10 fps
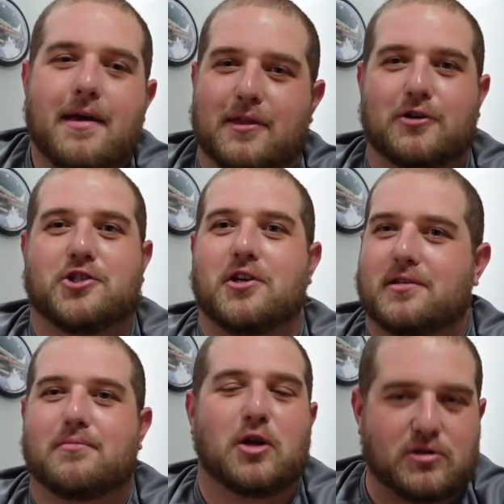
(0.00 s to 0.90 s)

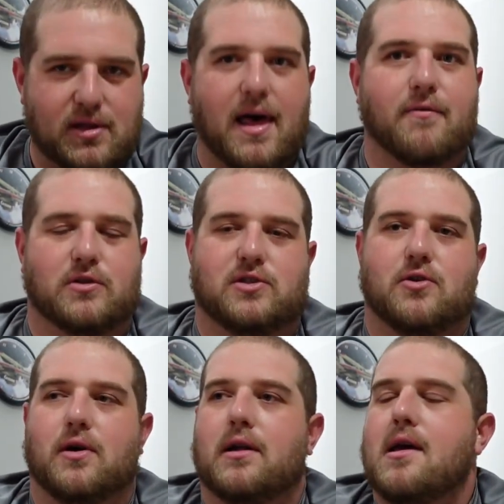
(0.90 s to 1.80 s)
There's levels
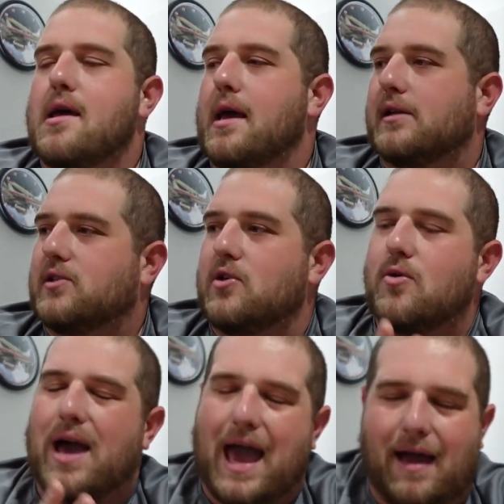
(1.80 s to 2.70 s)
to it. And so
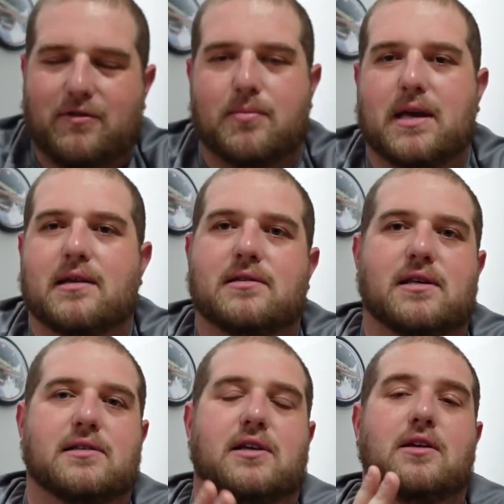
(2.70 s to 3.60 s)
you have to be
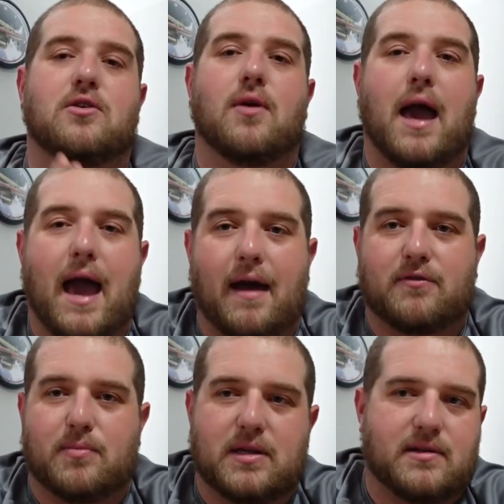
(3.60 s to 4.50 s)
consistent, you have
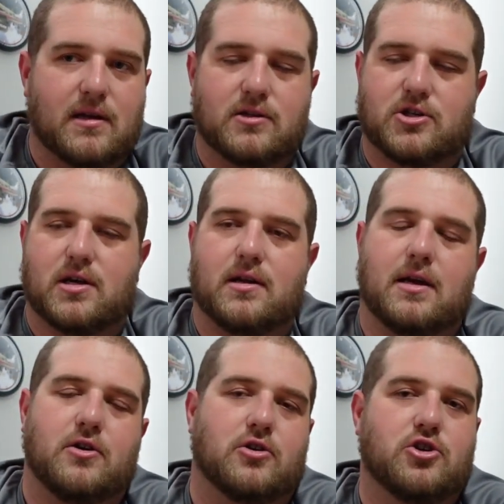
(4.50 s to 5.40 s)
to be diligent
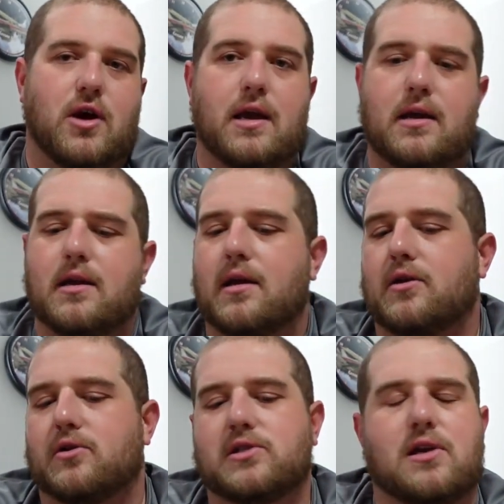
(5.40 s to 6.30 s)
in your training and
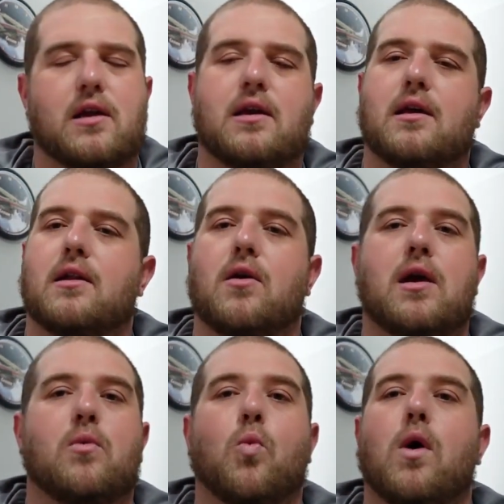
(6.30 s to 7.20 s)
your studying
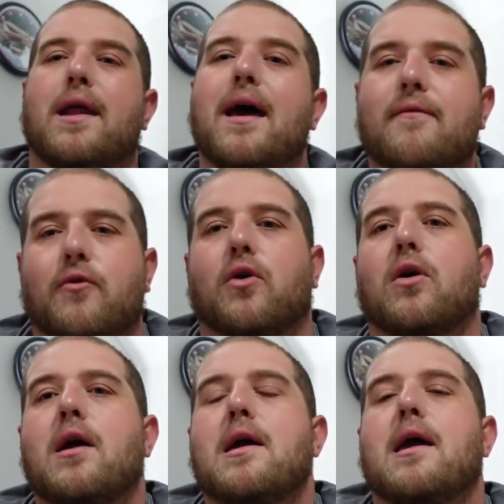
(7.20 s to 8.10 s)
and
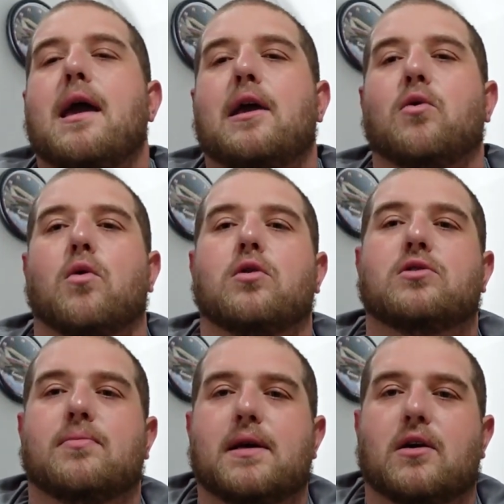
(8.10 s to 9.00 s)
whatever in order
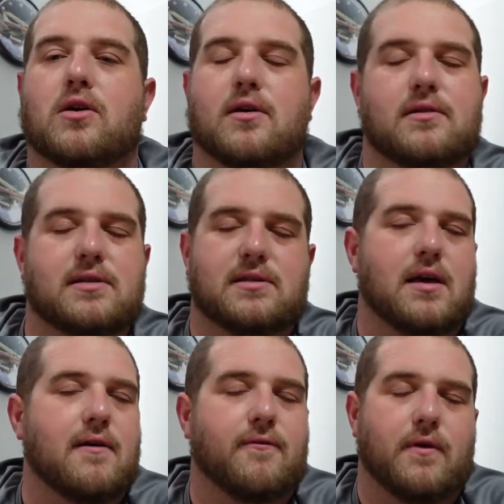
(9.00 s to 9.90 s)
to be a good,
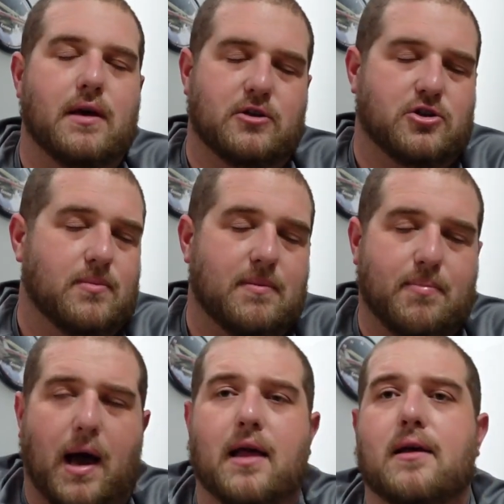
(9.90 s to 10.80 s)
safe instrument
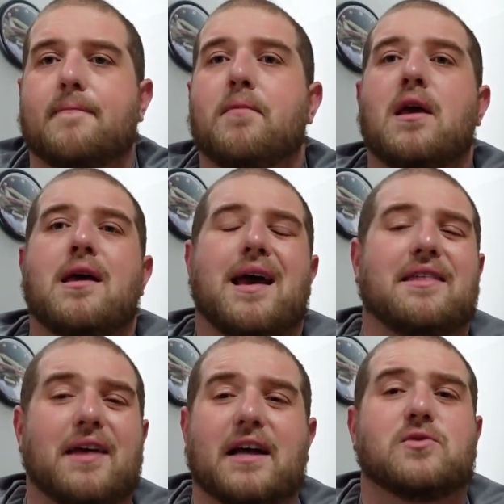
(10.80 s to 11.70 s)
pilot,
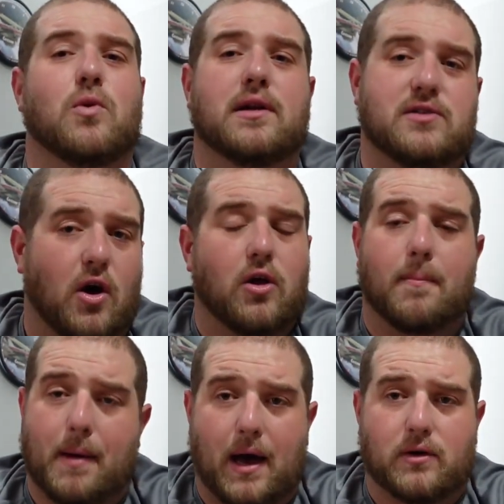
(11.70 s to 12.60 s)
and that's what it's all
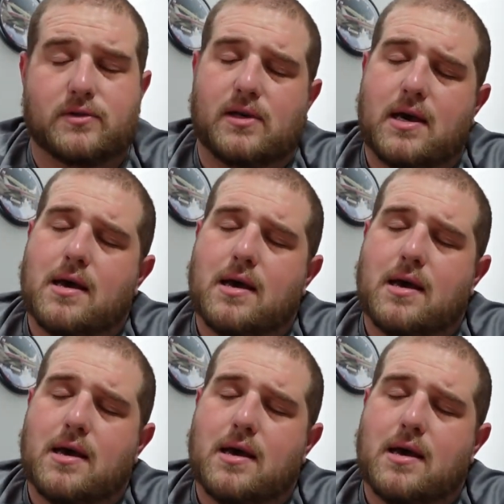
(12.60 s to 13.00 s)
about.